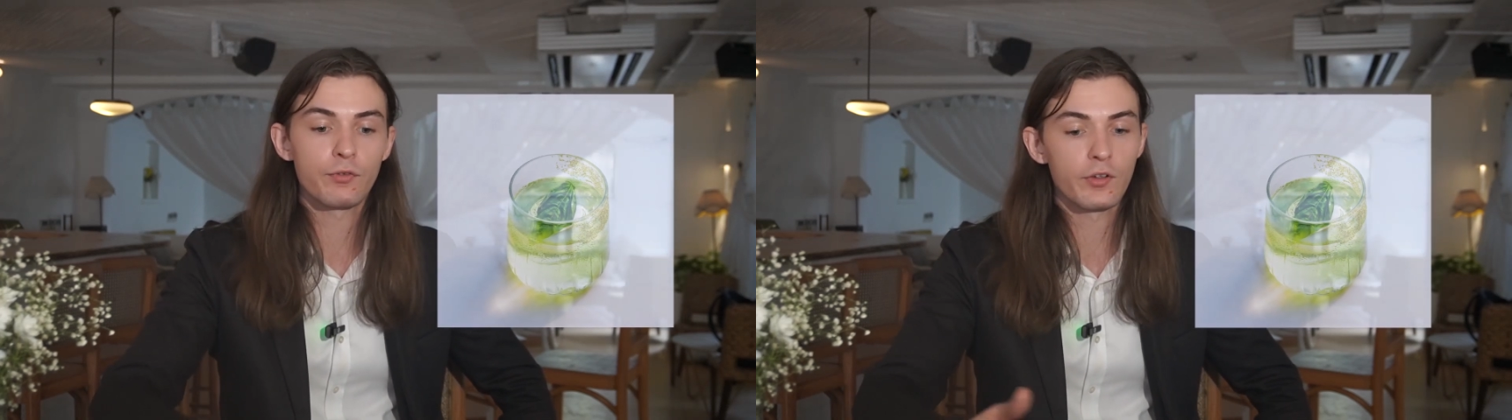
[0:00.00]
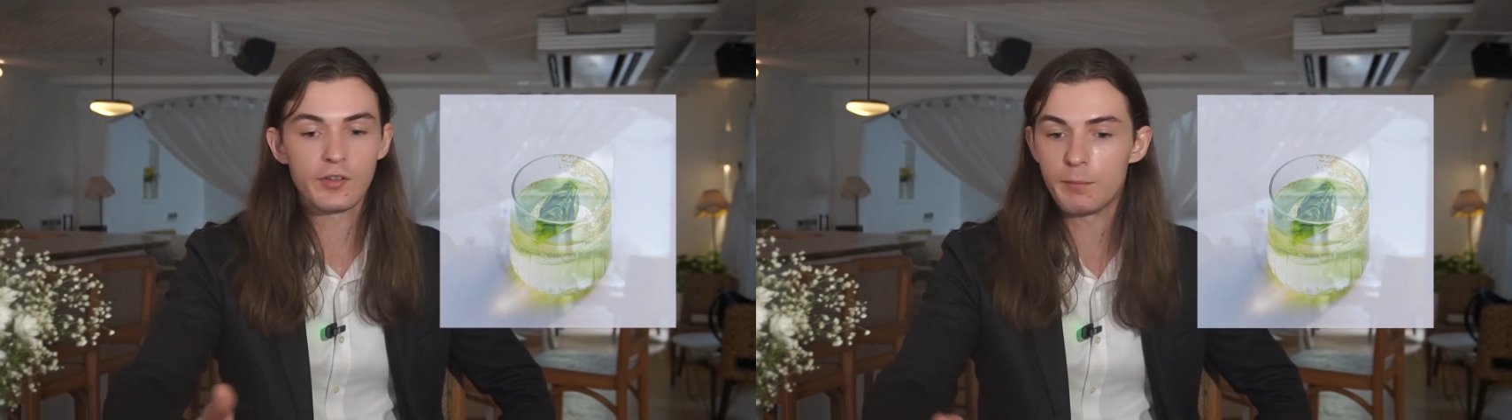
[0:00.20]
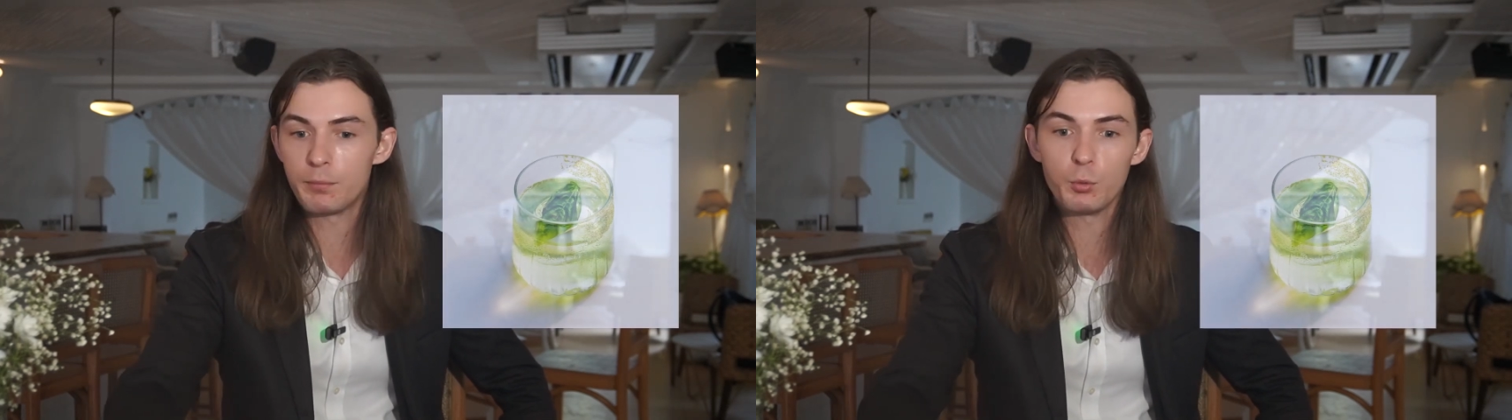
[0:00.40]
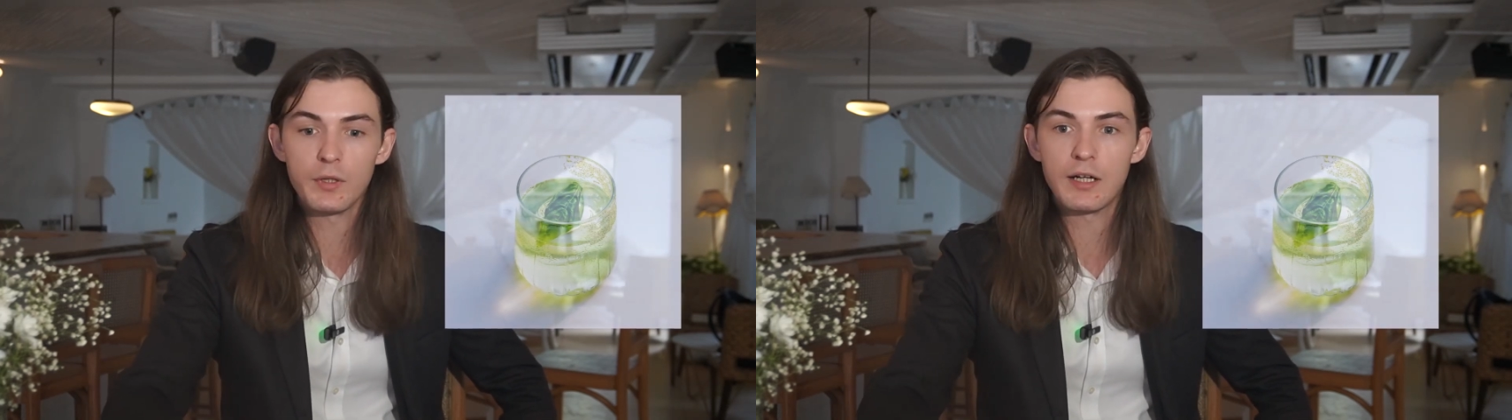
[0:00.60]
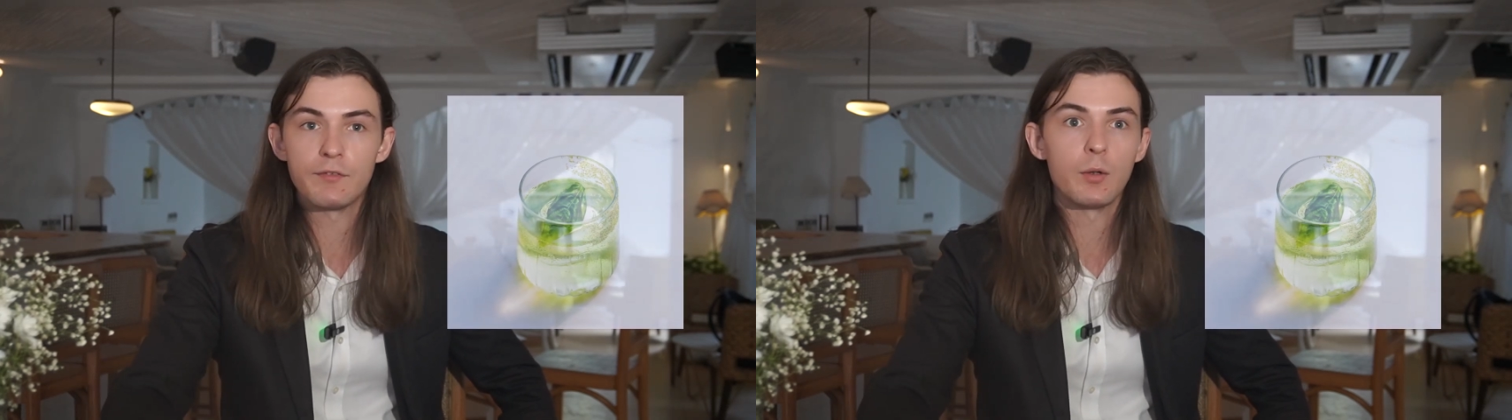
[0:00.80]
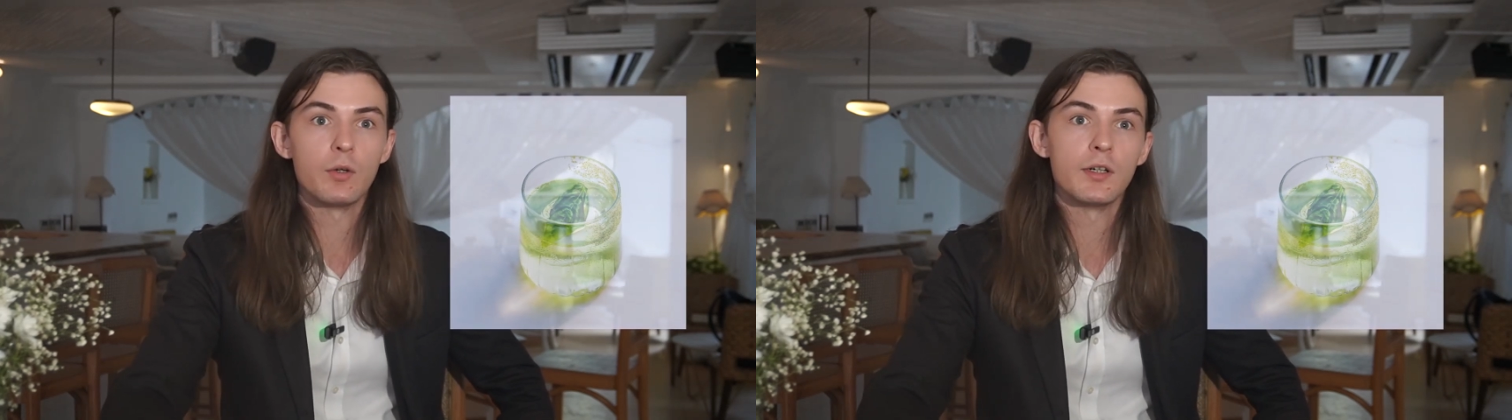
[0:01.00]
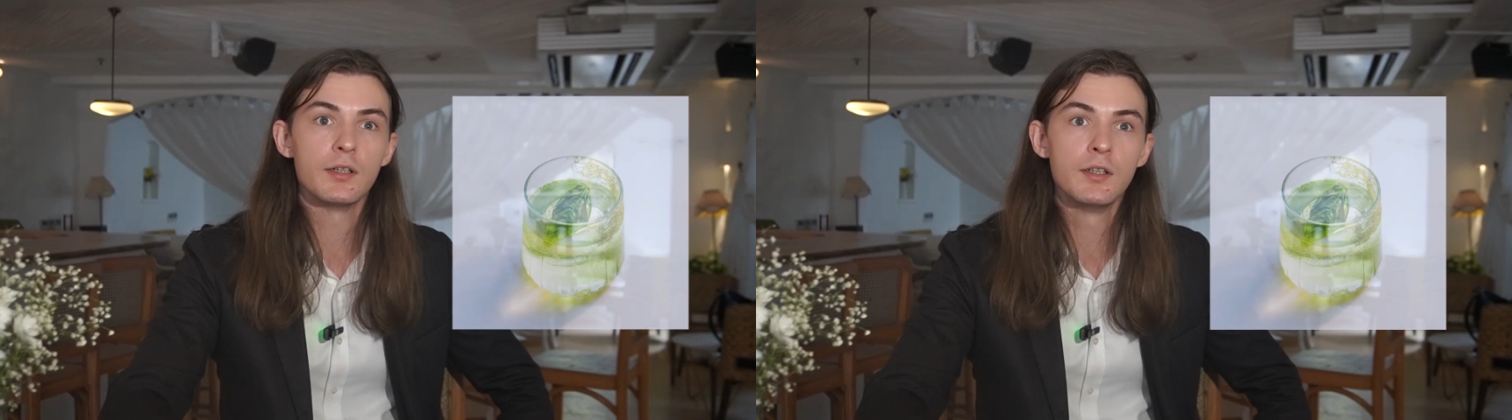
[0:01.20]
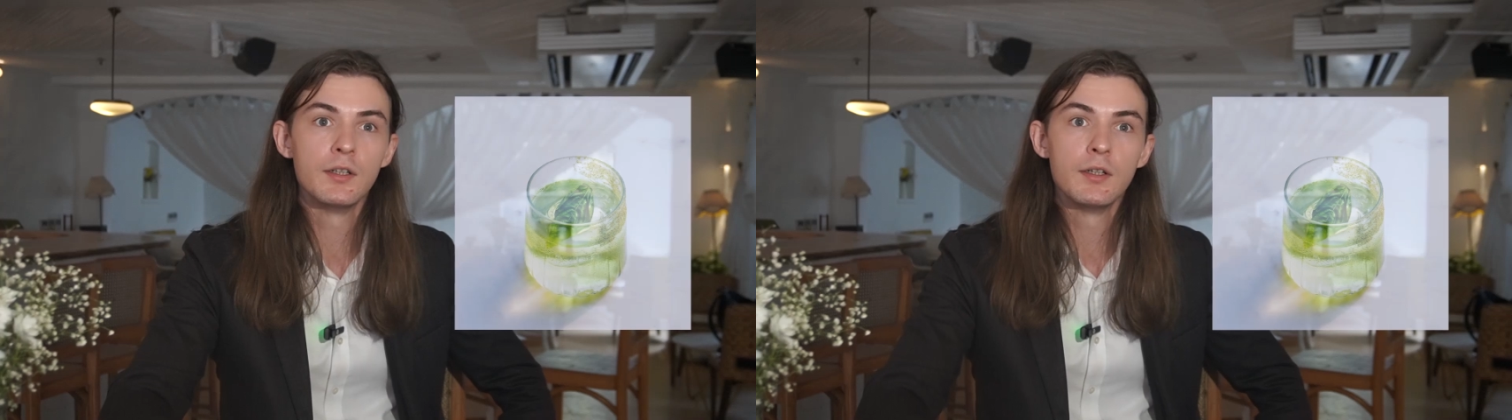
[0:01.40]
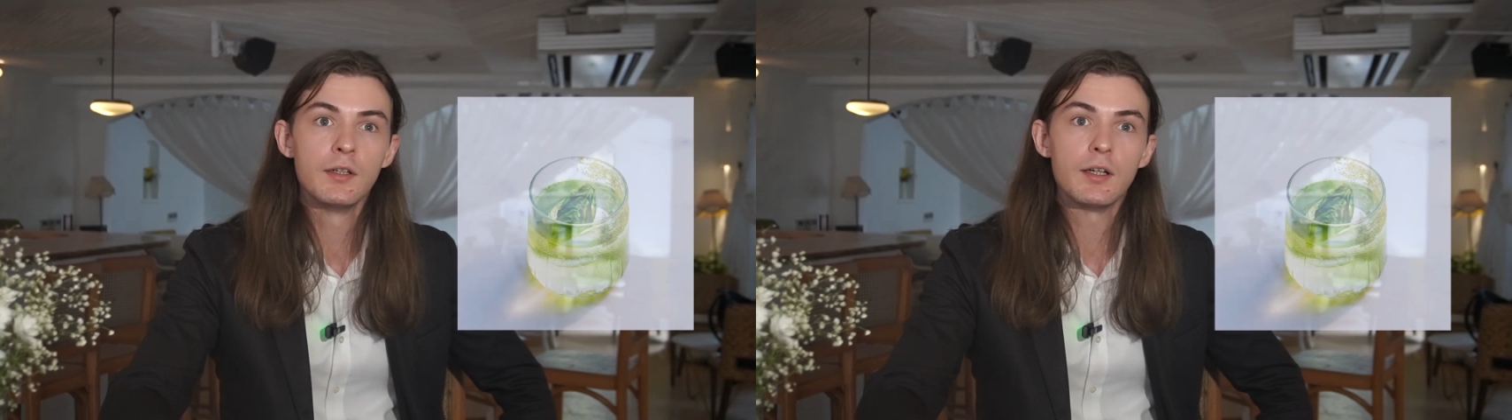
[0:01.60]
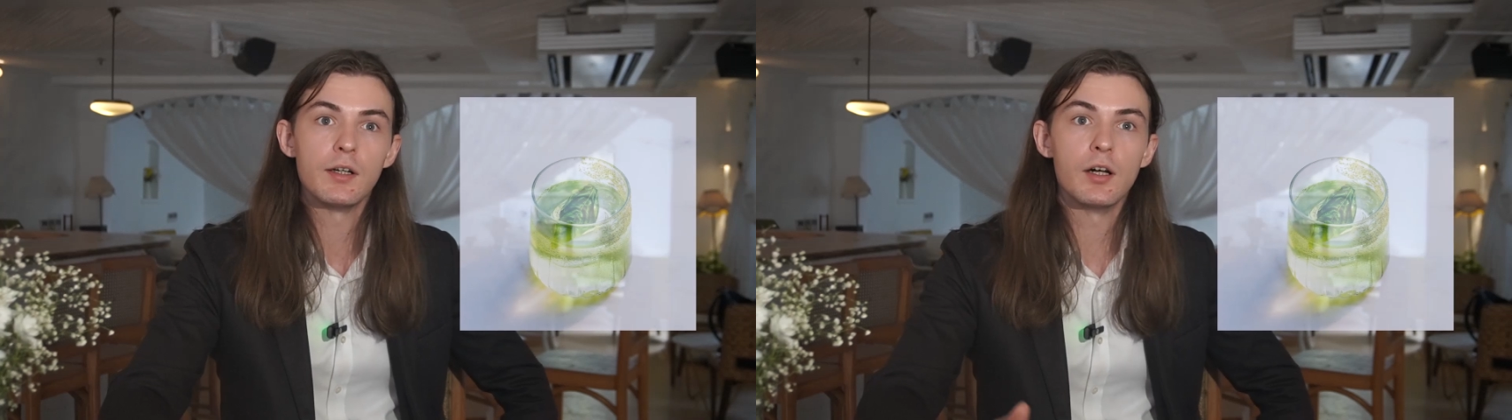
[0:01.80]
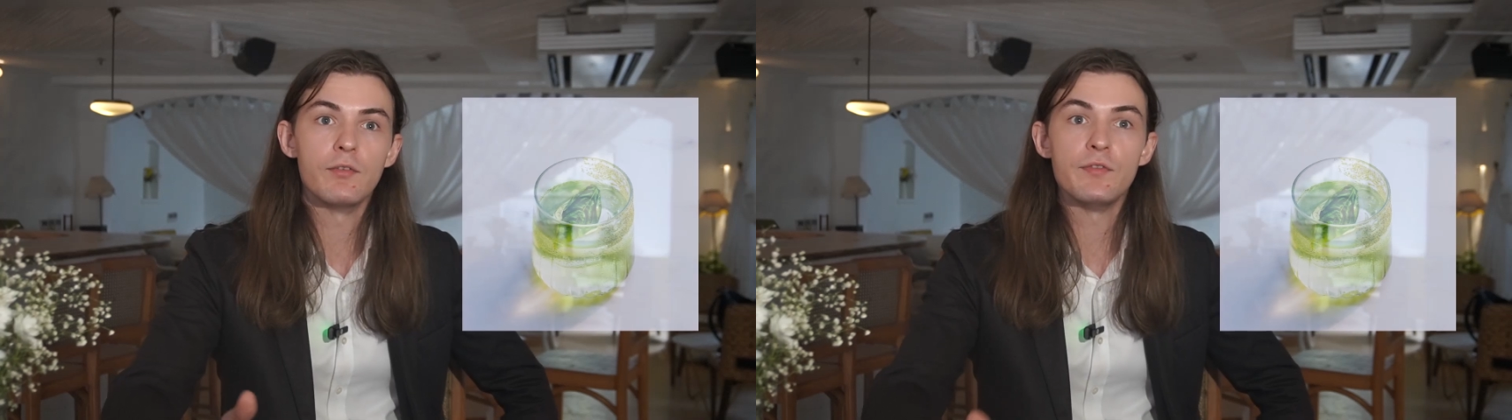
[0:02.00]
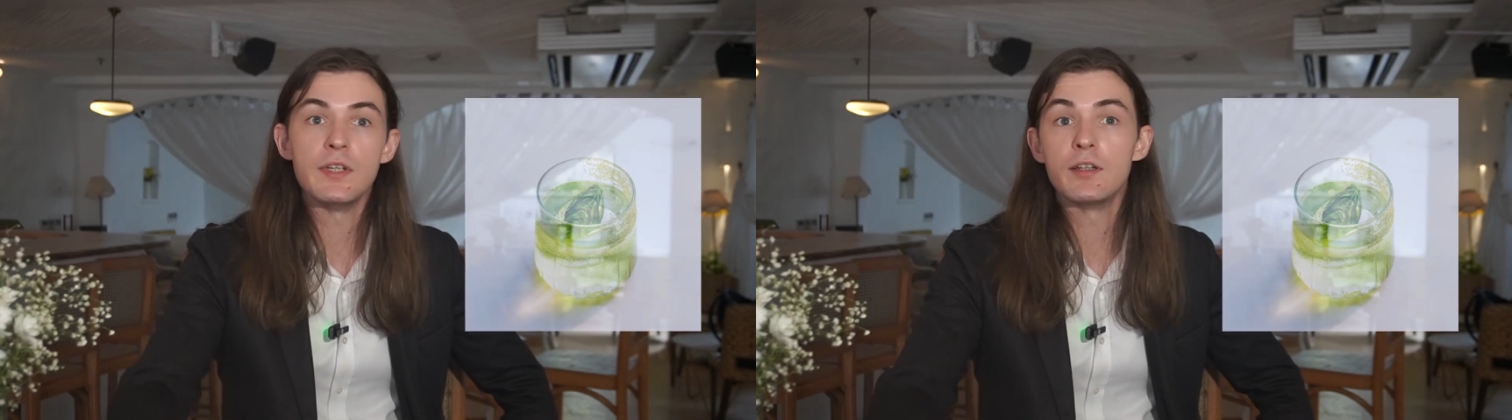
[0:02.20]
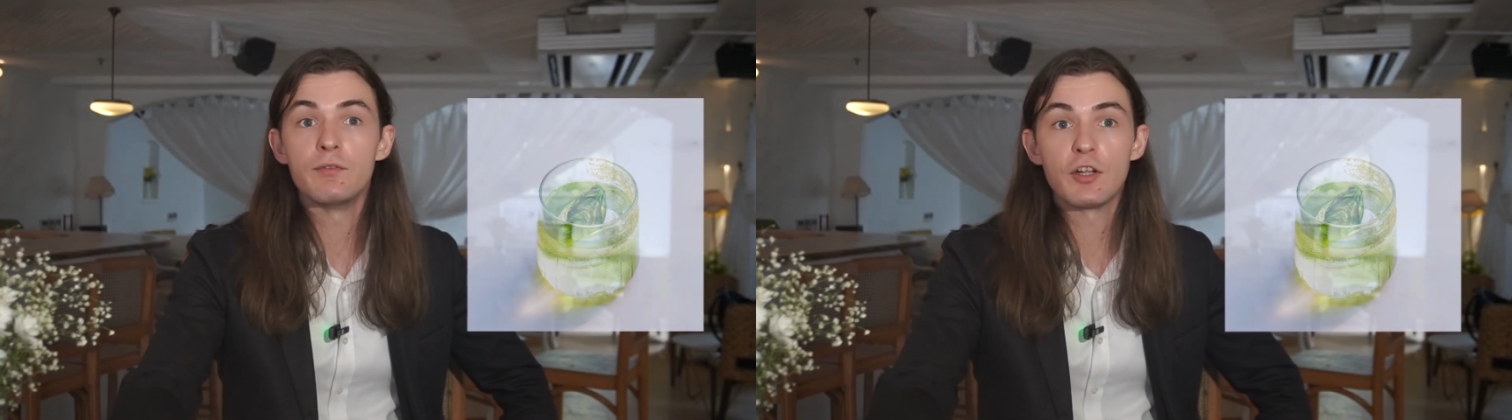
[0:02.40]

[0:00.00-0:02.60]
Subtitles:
For example, we have our vegan